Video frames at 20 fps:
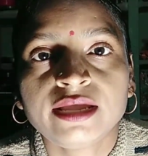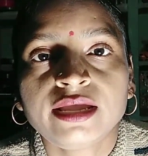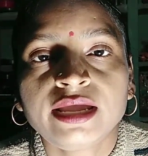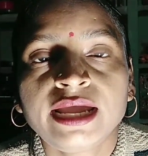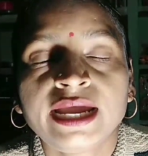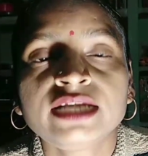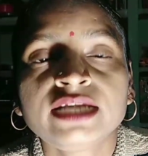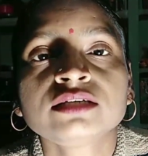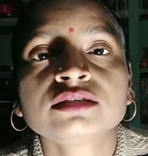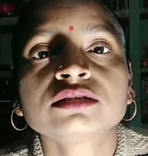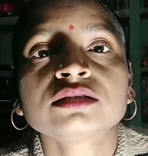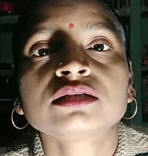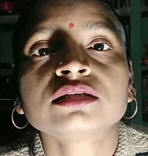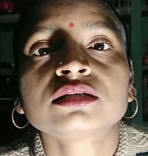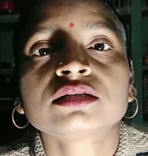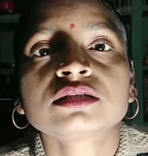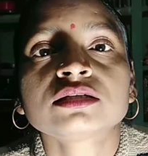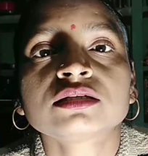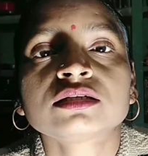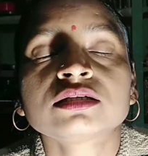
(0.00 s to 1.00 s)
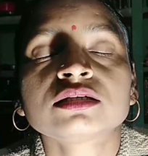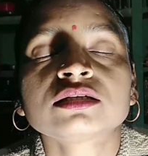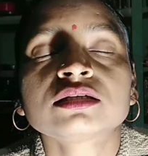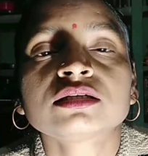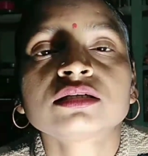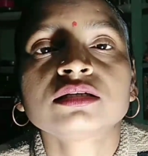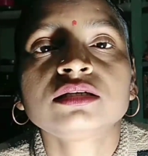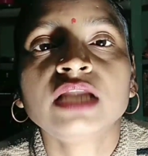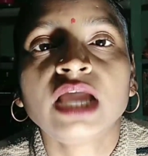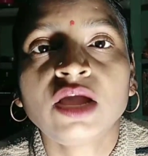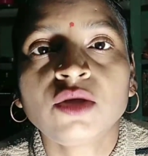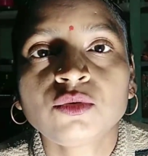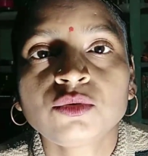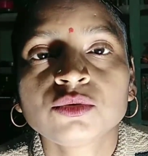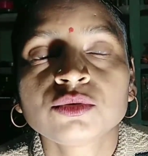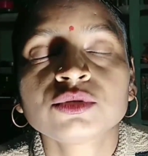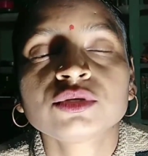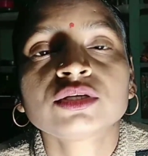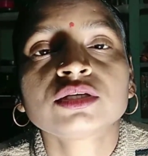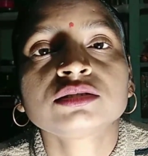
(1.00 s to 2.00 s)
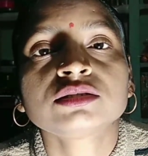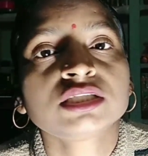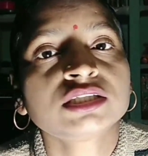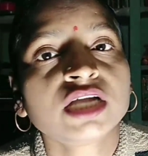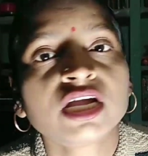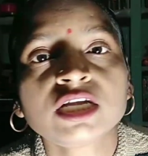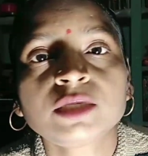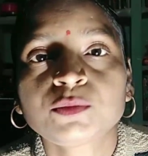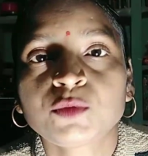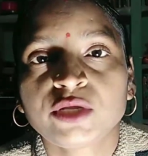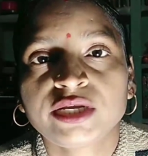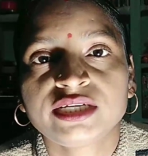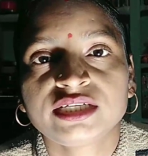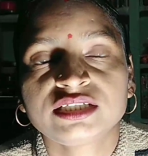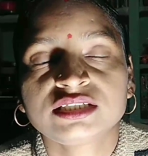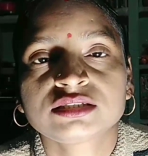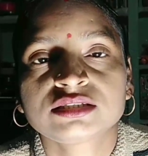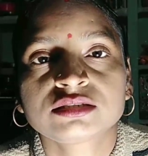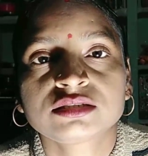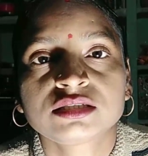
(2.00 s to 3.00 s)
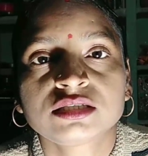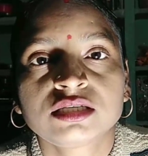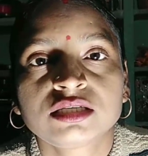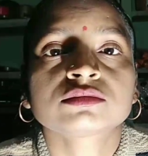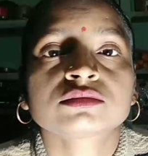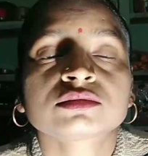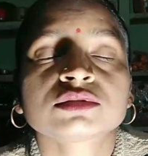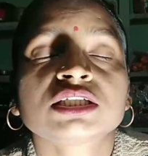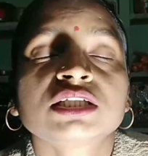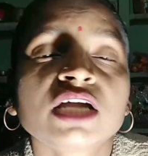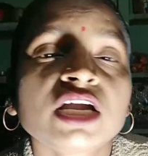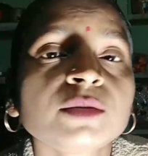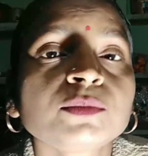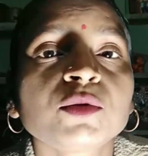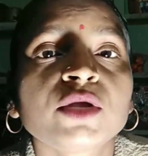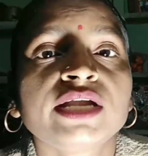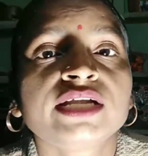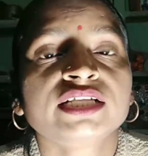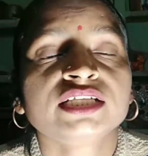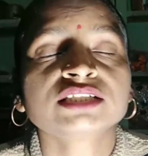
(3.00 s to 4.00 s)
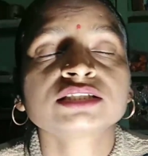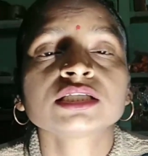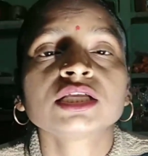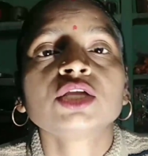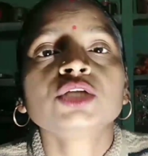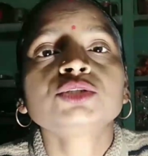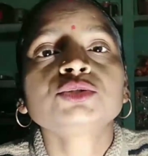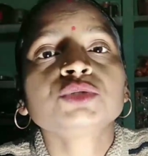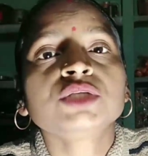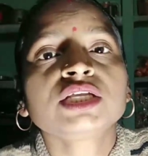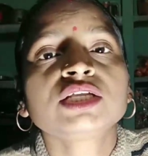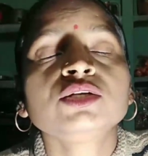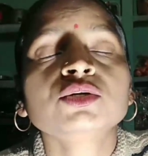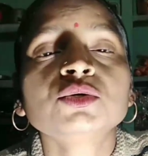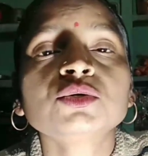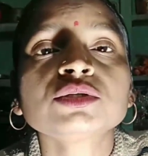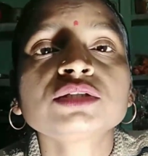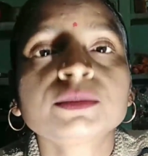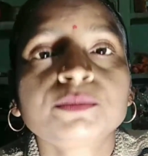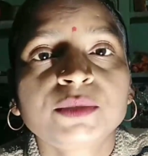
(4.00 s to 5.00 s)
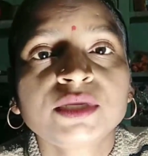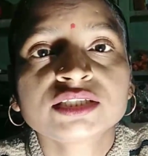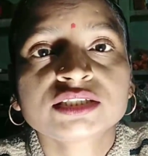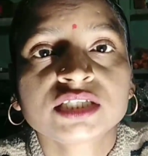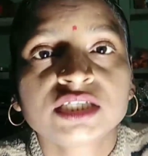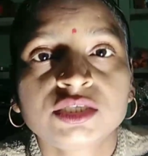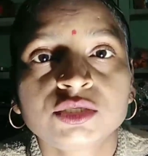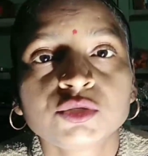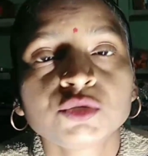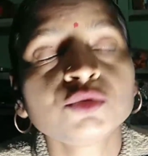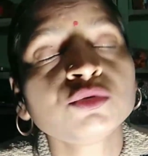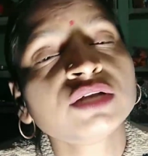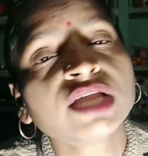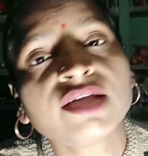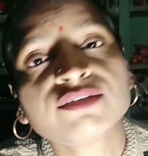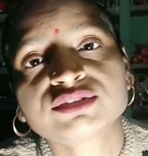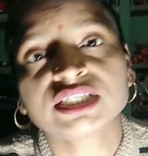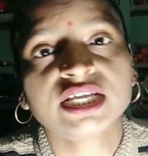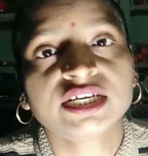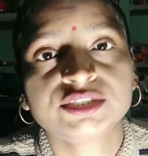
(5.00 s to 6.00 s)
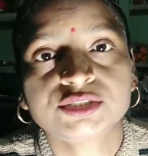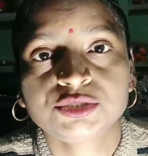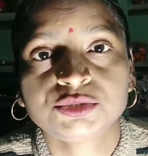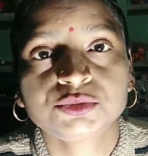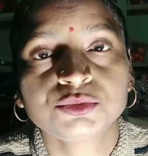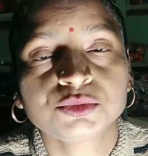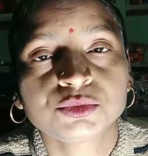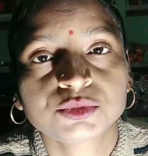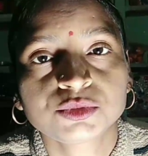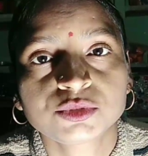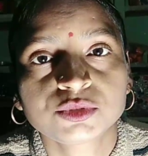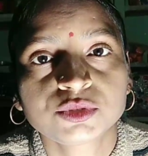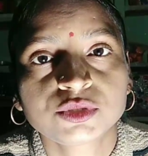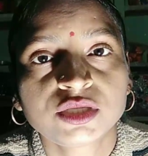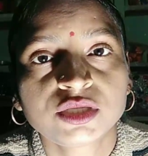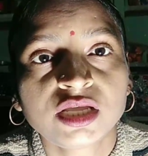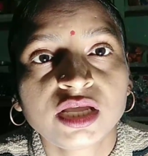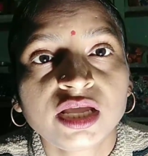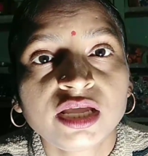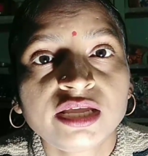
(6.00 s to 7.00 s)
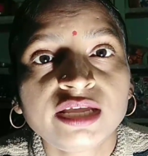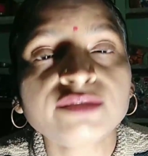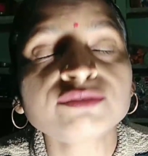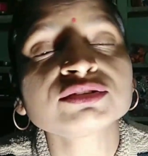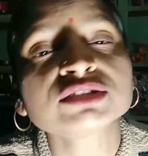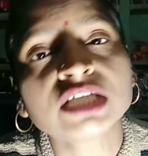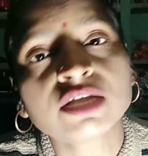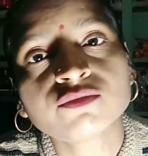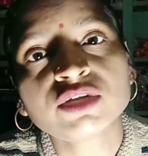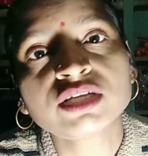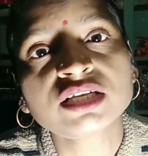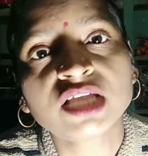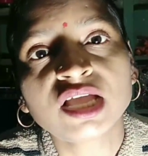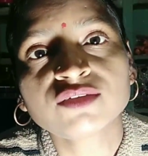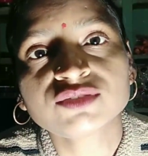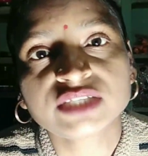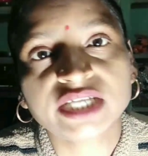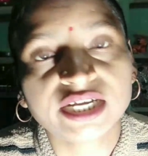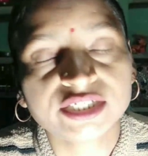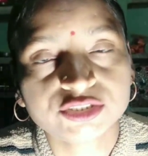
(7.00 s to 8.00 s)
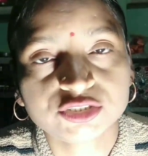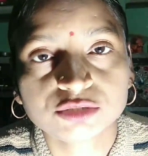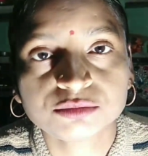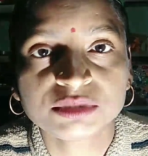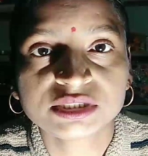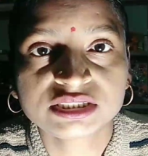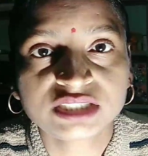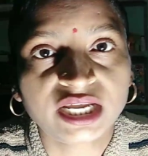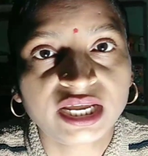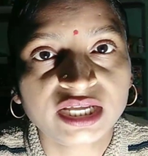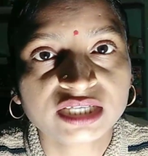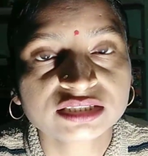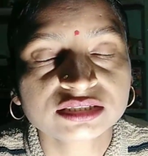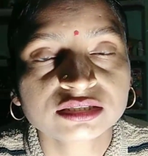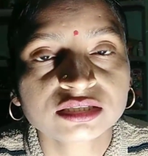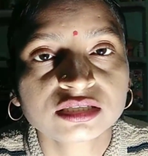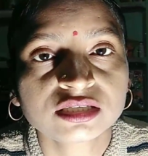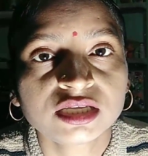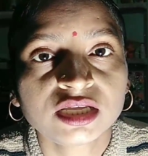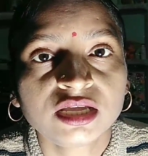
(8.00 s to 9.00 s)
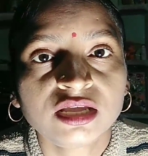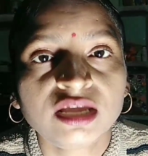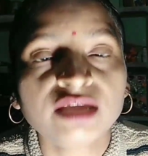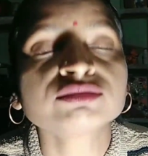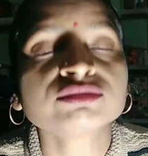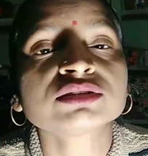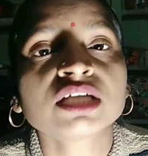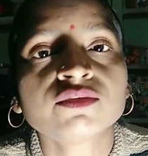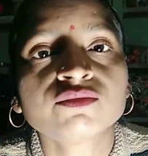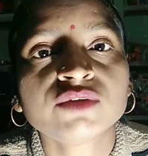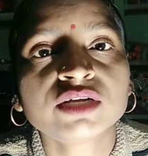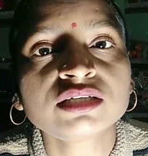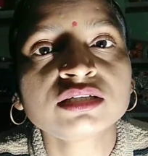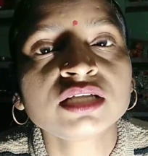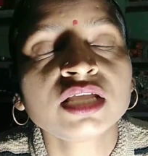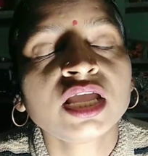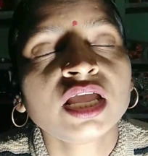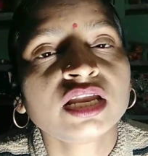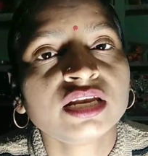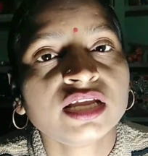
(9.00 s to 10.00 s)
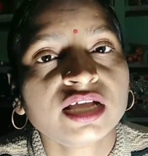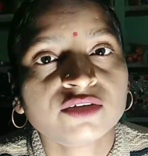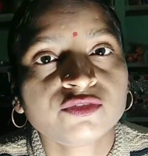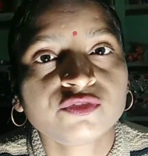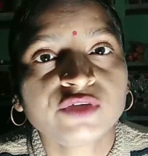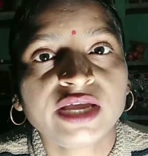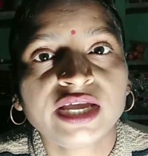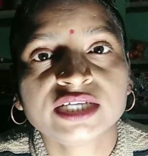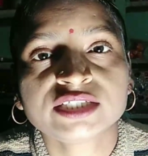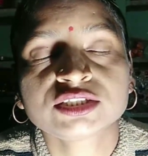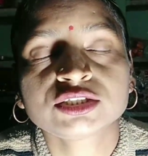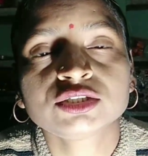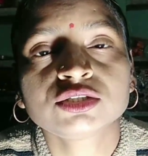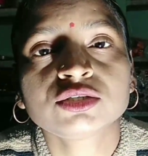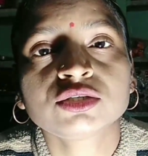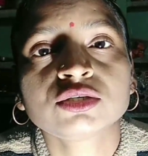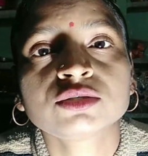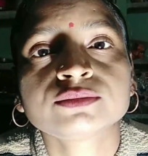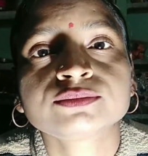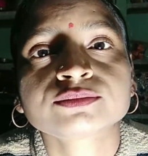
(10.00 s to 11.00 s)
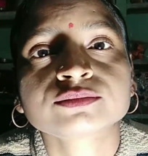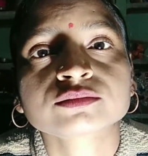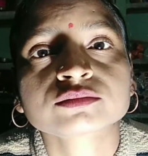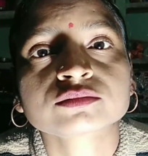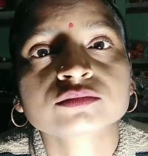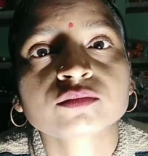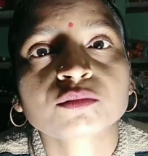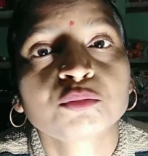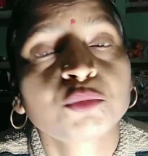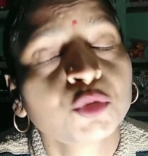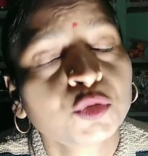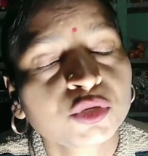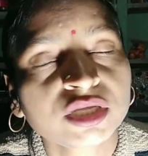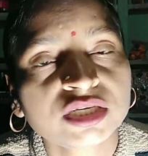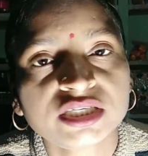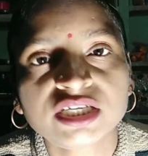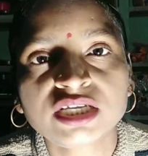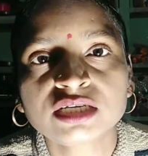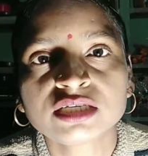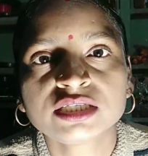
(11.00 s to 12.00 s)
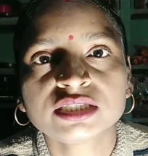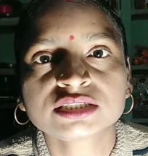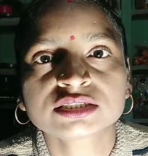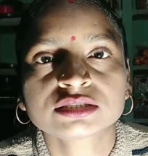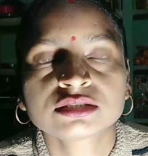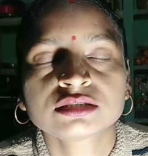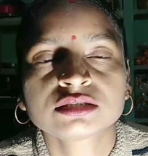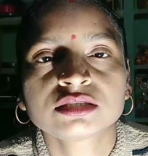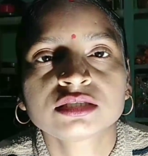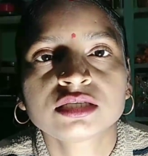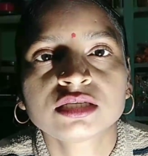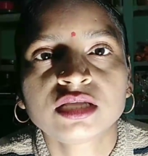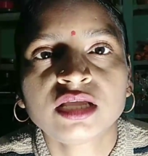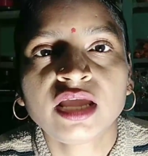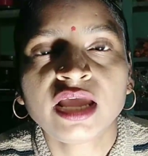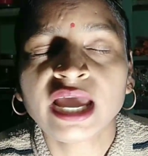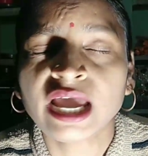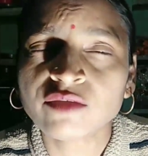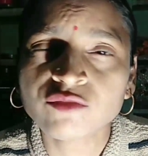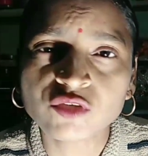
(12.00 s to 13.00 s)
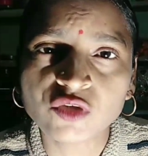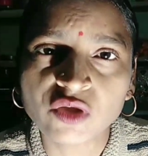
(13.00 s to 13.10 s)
And now the third point is to ignore the person who laughs at you. If someone laughs at your mistakes, If someone laughs at your broken English, have